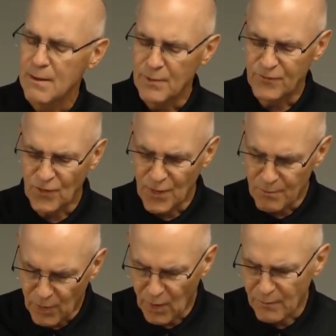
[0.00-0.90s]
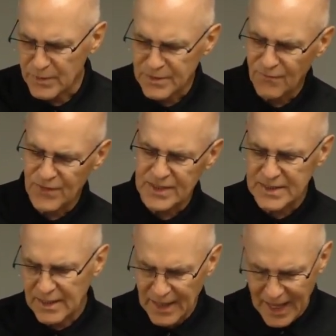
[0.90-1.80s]
But for the purpose of
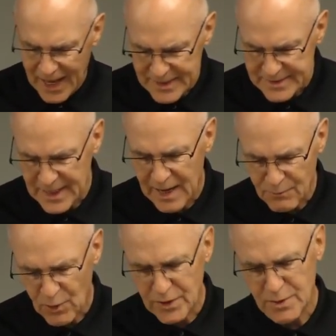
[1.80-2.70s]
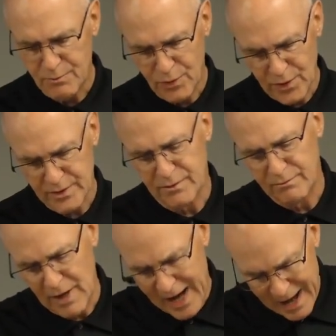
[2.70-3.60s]
this class, I'm going to put
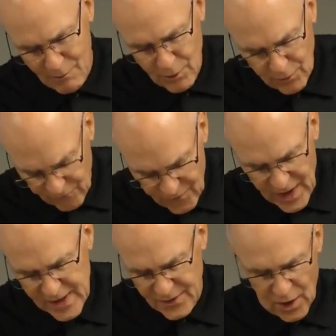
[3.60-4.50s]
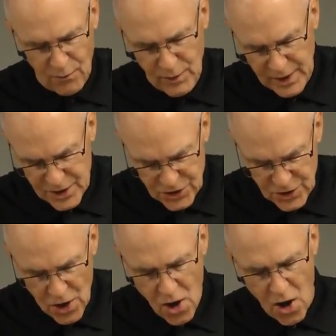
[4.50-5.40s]
our faith, our
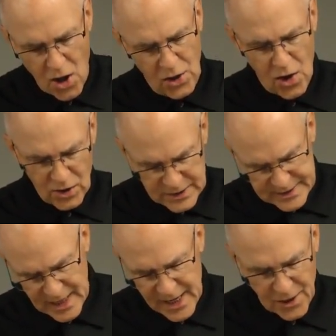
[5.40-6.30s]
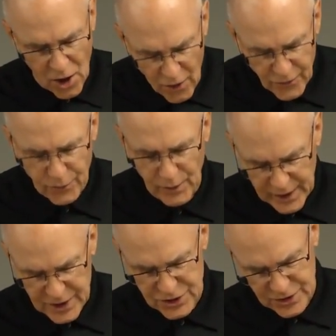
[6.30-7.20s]
religion, alongside other
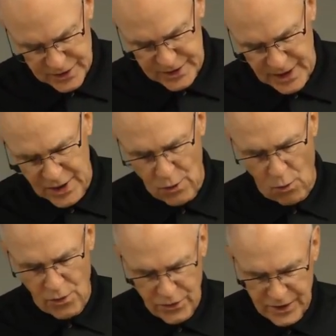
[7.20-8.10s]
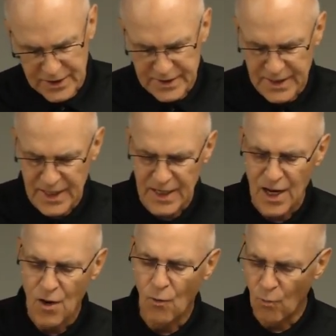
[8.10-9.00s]
religions in order to see
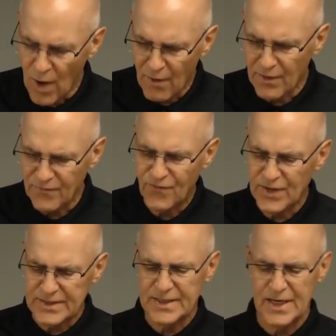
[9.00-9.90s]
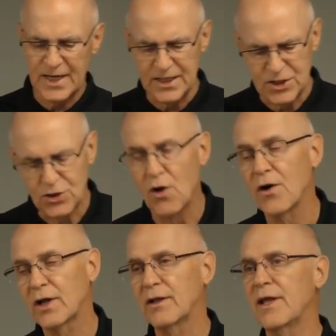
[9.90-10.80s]
where it fits in
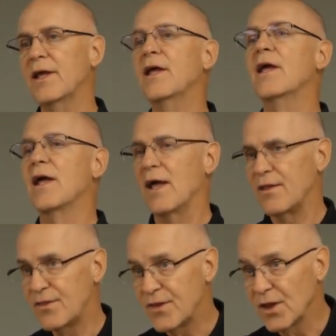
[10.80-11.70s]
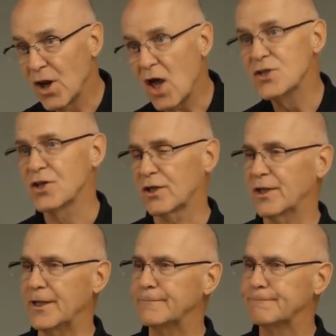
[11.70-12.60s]
historically and
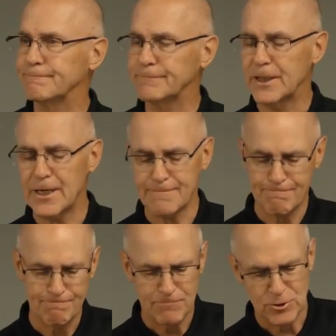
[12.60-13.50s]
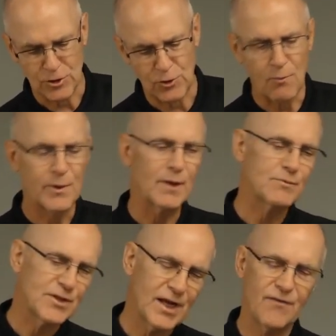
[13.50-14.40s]
theologically. Okay? So don't be
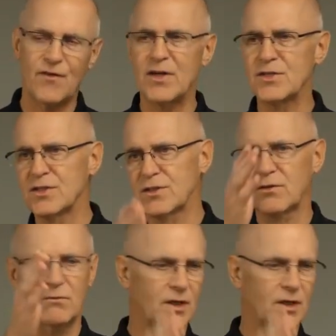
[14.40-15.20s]
upset if I just